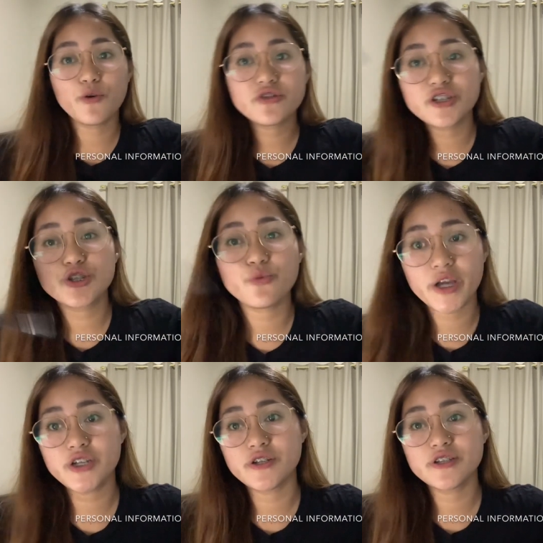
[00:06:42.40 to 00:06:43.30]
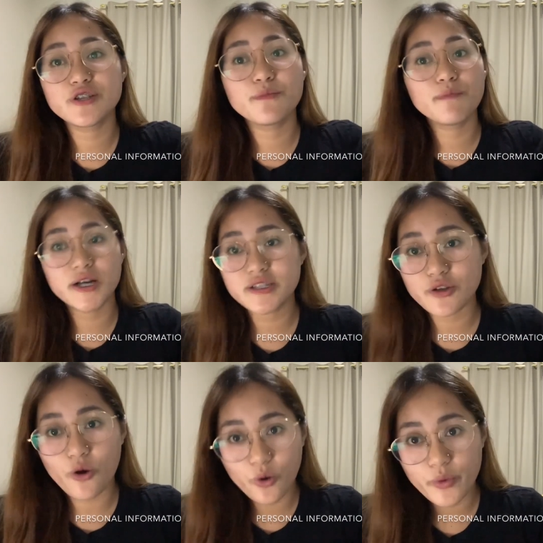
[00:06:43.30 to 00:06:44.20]
situations, you must
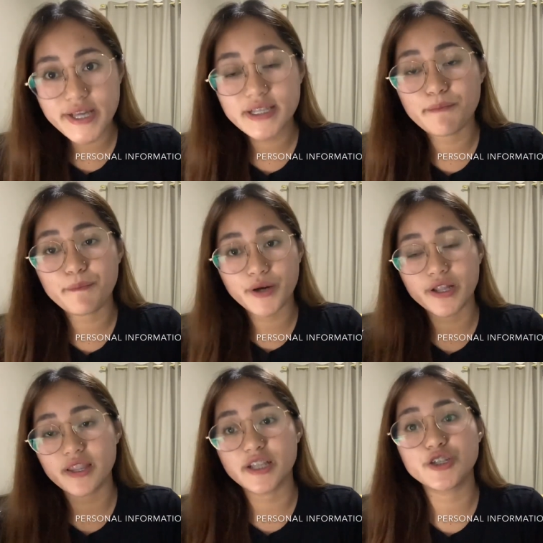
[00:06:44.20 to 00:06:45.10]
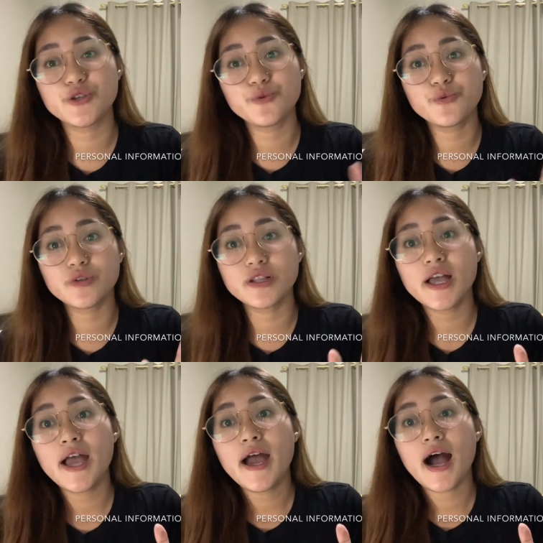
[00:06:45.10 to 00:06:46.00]
always put that you will
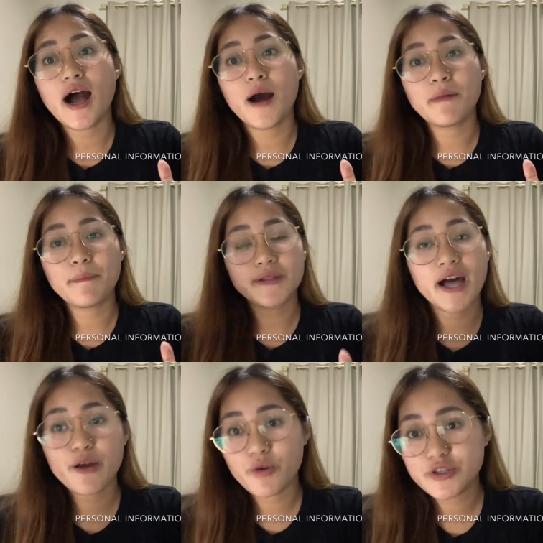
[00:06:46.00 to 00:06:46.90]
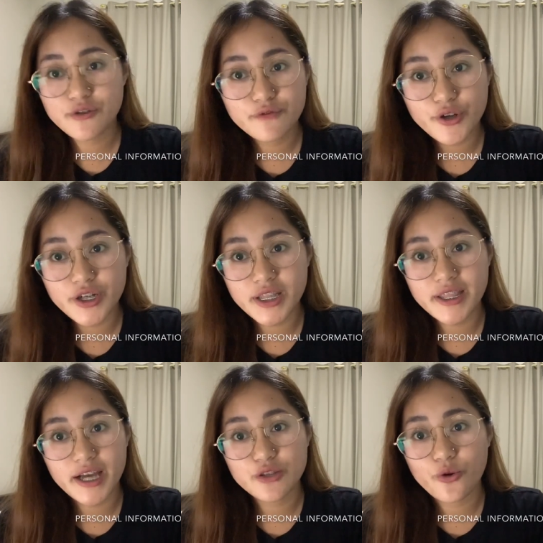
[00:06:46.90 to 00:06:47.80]
apply what you've learned in
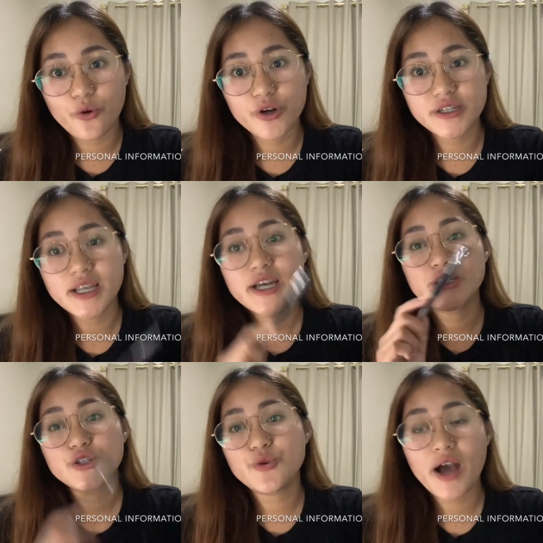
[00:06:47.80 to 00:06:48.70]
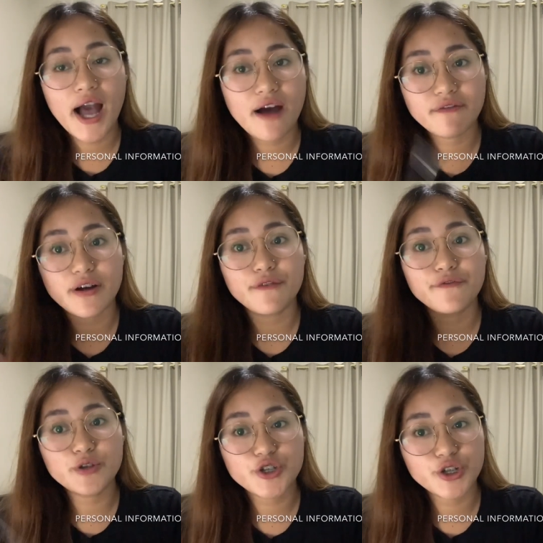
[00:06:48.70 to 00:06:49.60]
that course to have a
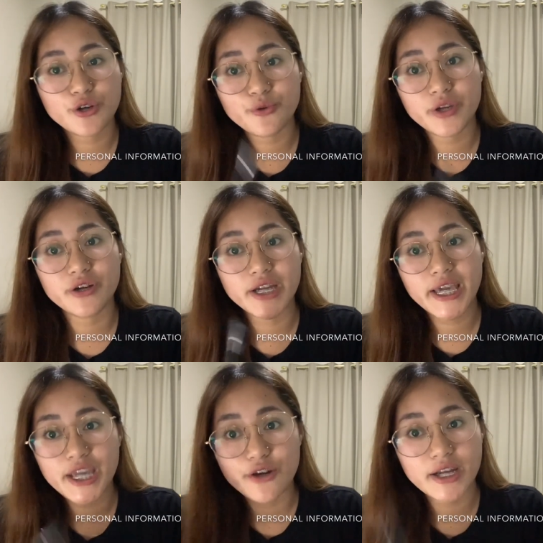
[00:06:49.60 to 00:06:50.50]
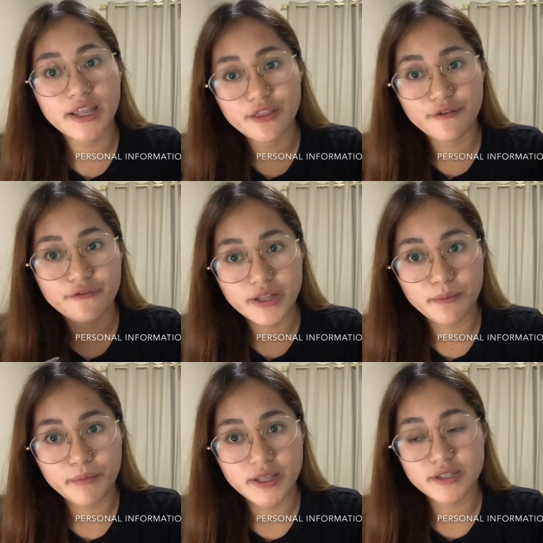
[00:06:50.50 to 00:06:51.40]
future career here in the
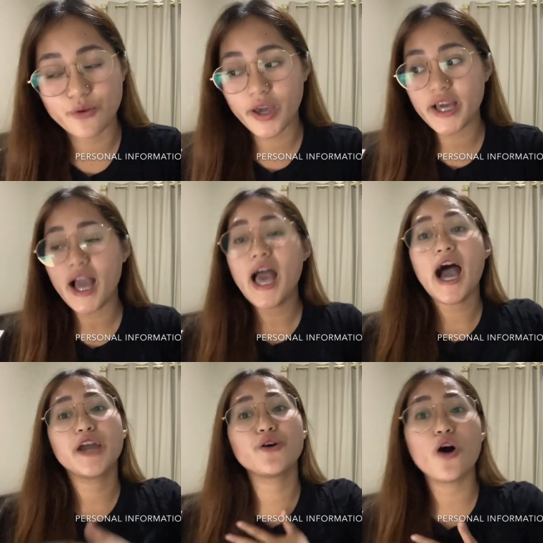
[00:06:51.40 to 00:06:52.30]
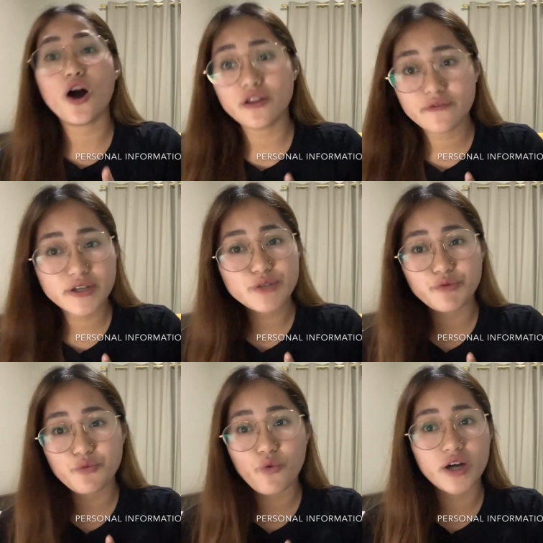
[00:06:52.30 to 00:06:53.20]
Philippines. Okay, I know all of us
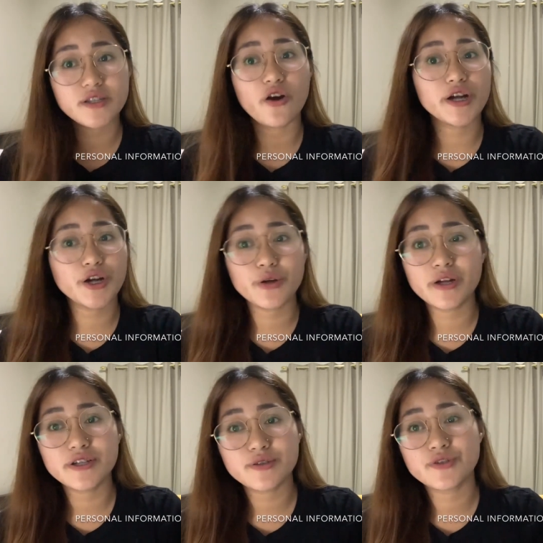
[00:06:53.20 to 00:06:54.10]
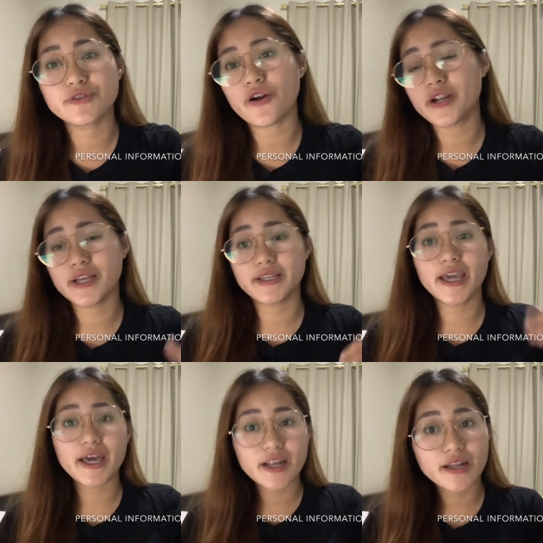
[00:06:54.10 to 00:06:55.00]
would want our careers to start in
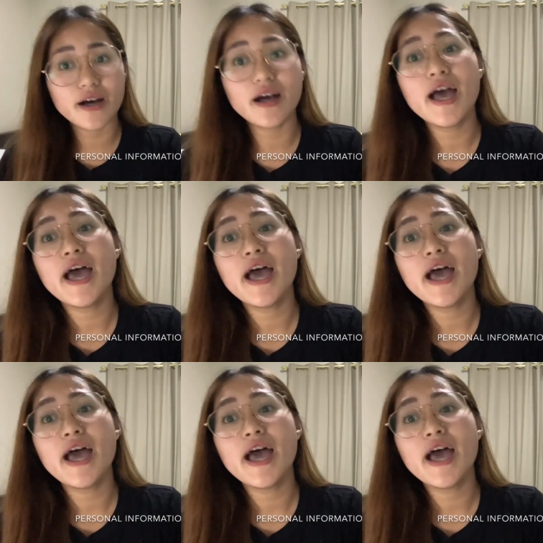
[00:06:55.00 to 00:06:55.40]
Canada,